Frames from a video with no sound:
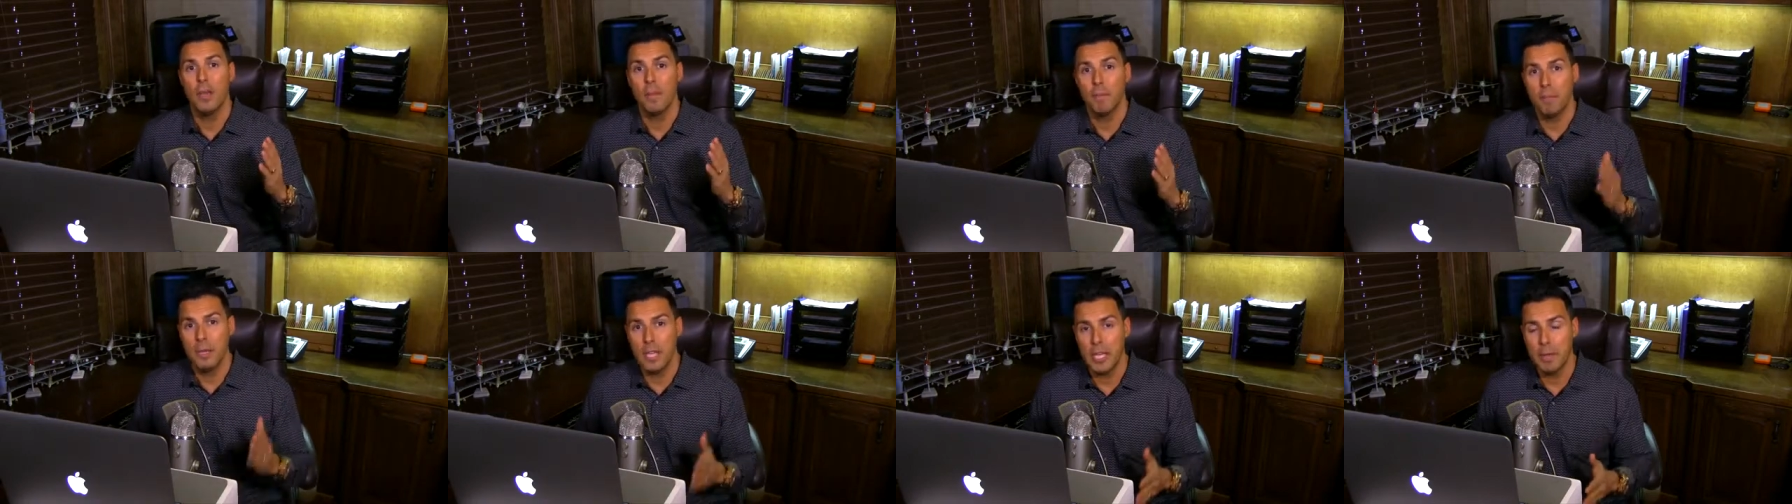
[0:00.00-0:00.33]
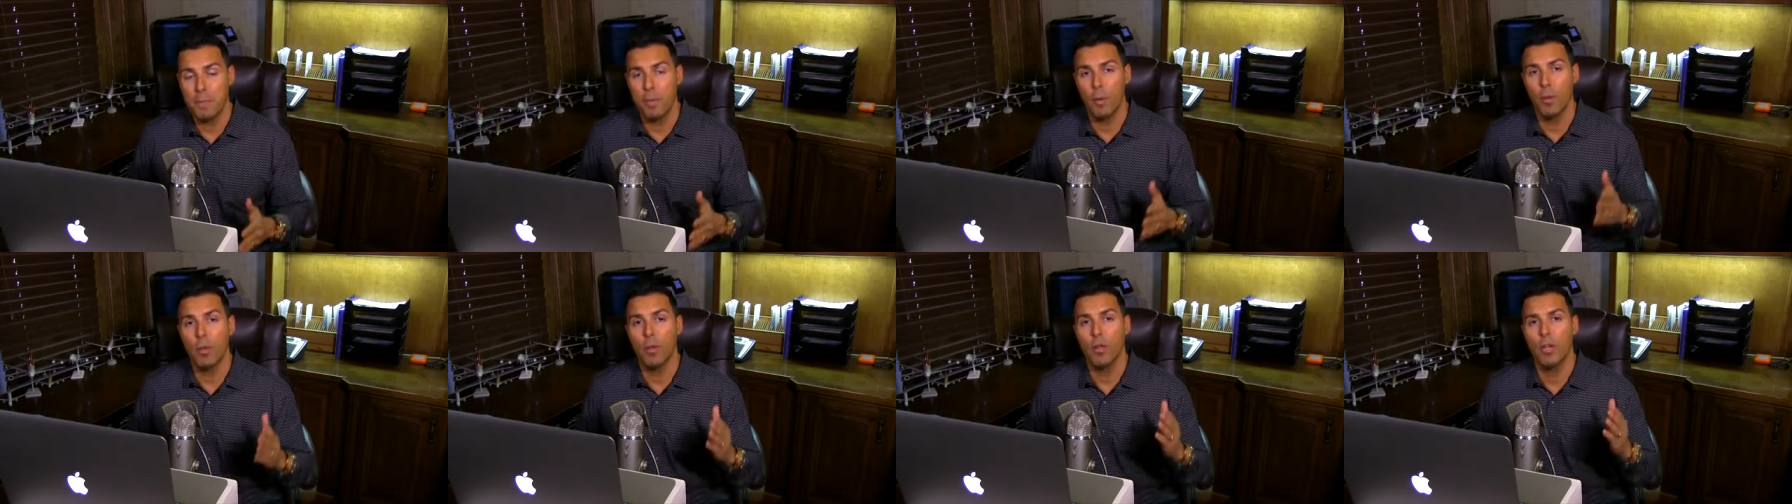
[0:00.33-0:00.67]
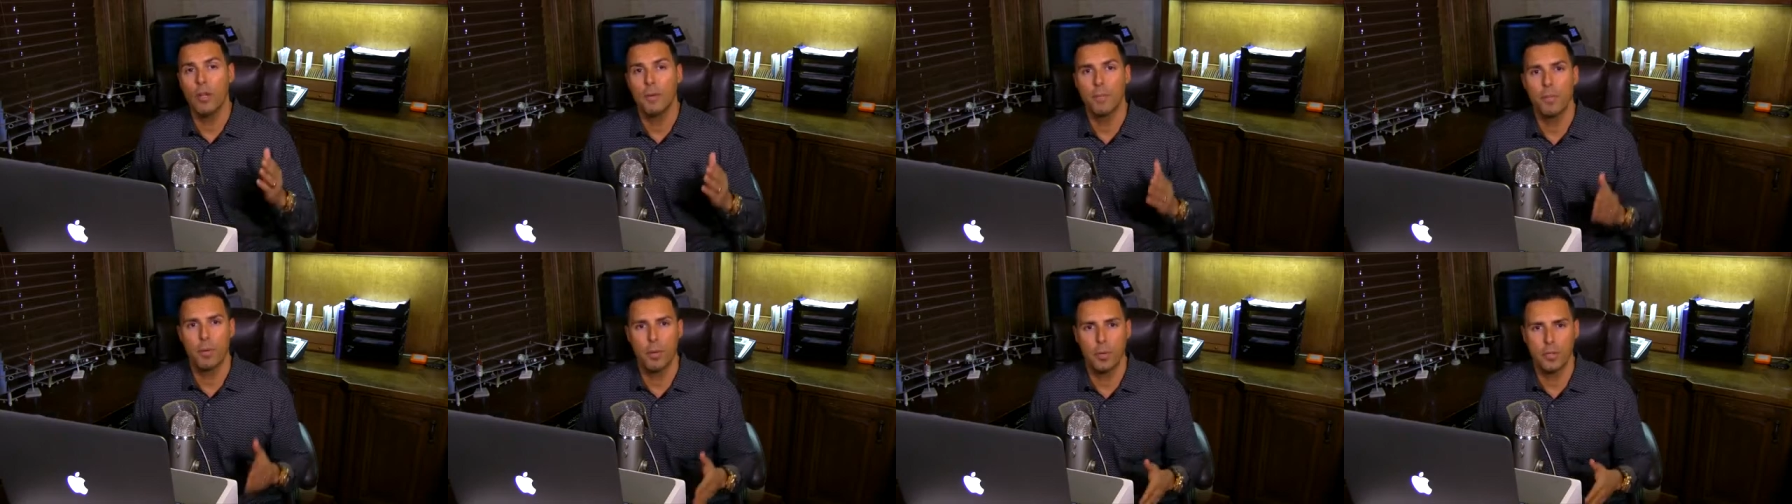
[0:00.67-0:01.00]
people
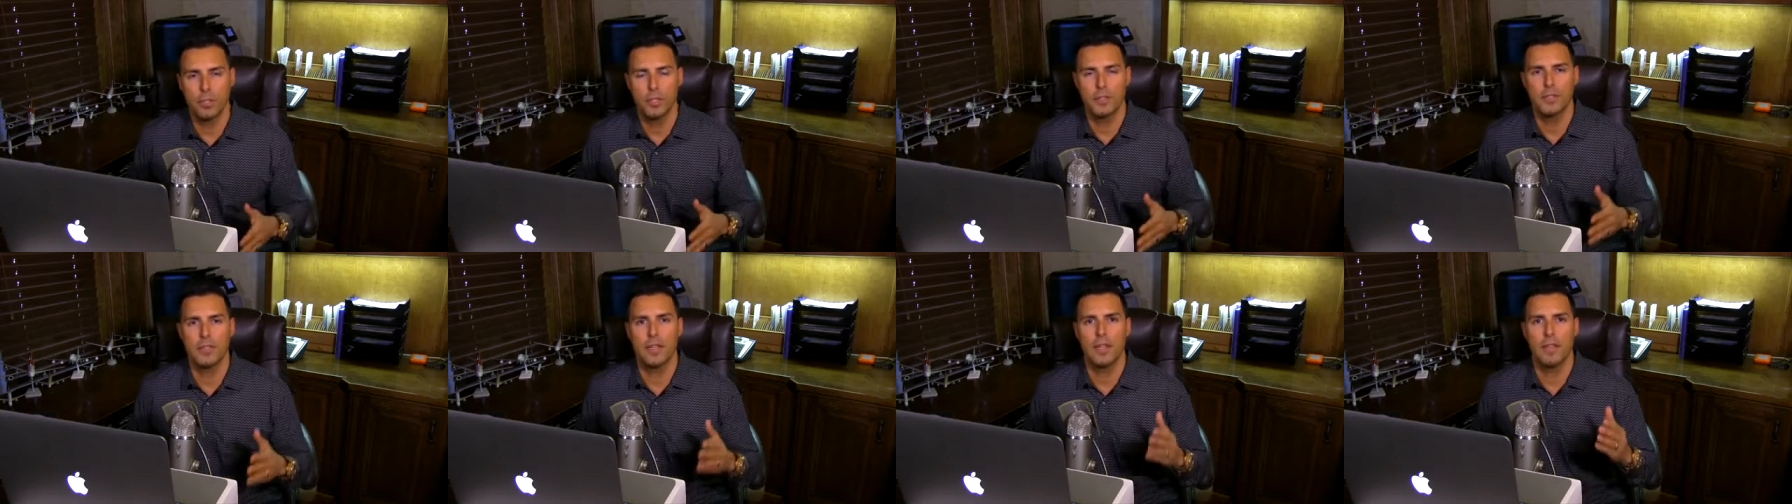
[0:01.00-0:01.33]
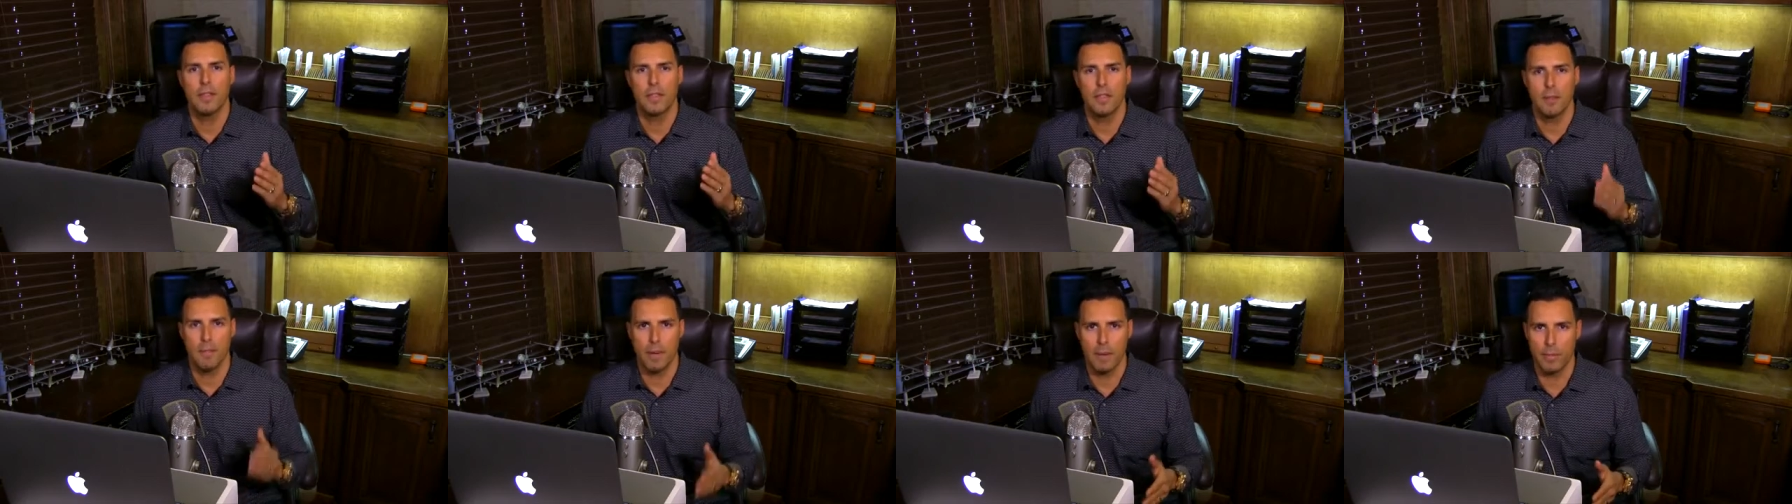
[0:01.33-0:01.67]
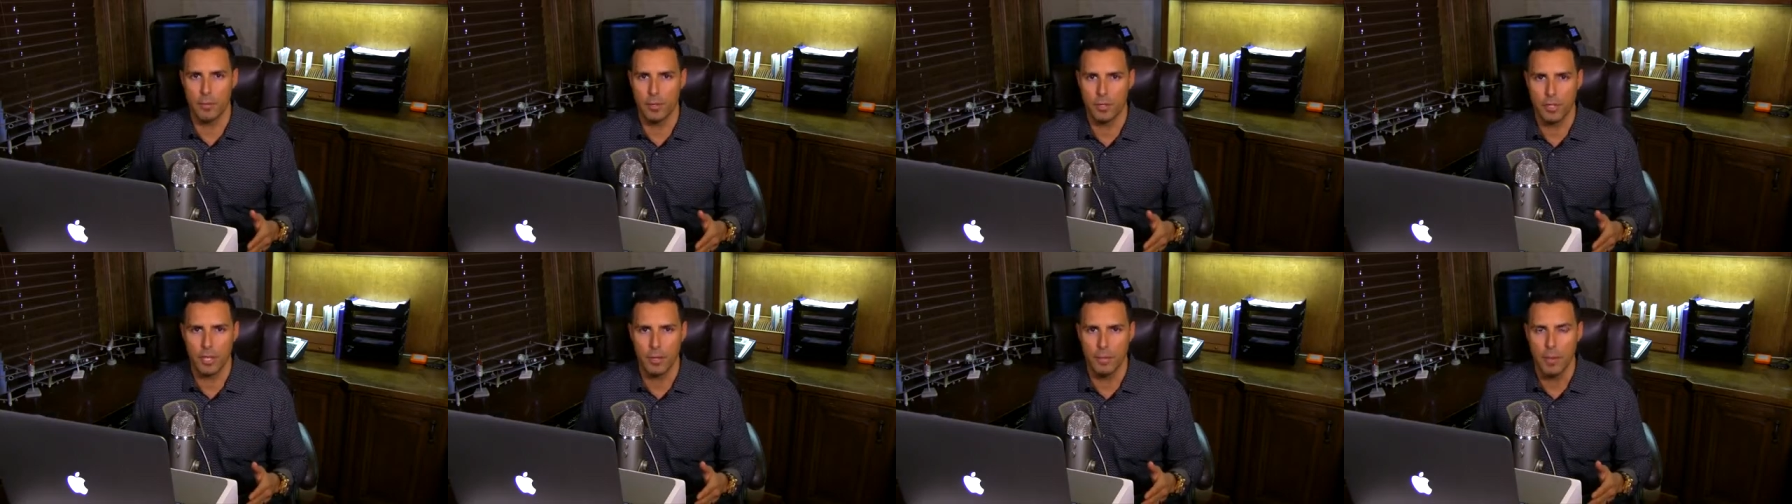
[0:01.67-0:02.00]
purchasing the
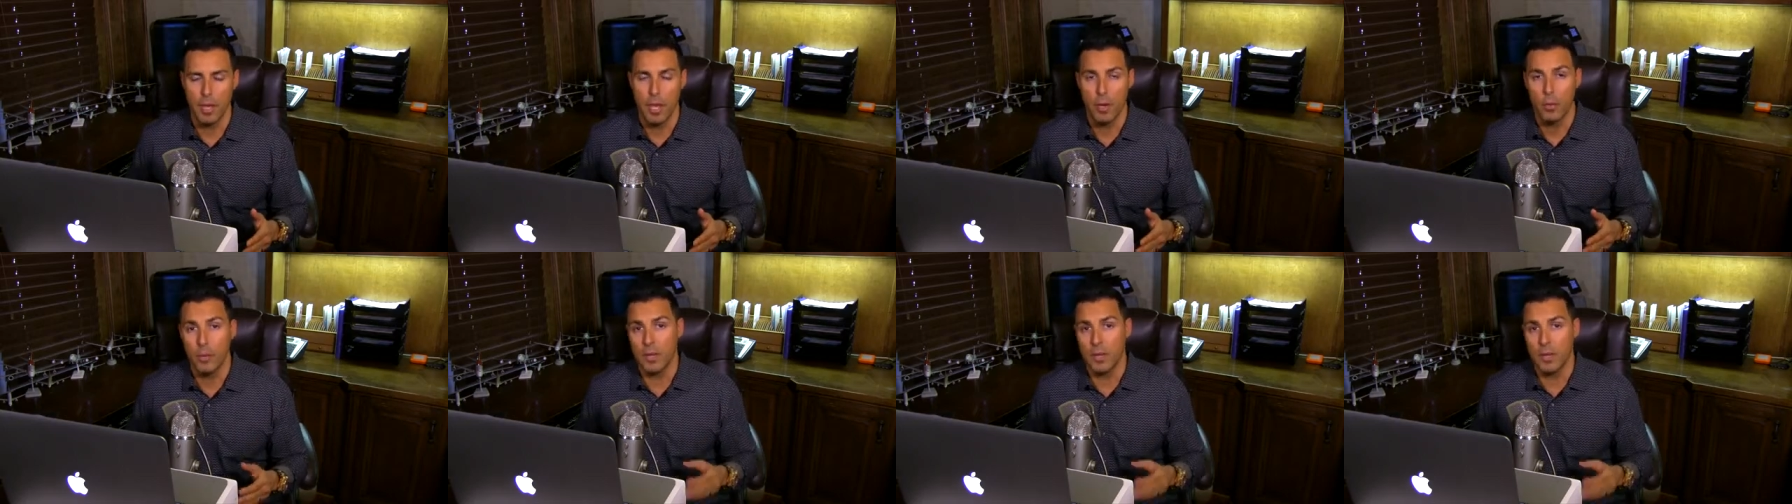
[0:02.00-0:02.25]
membership.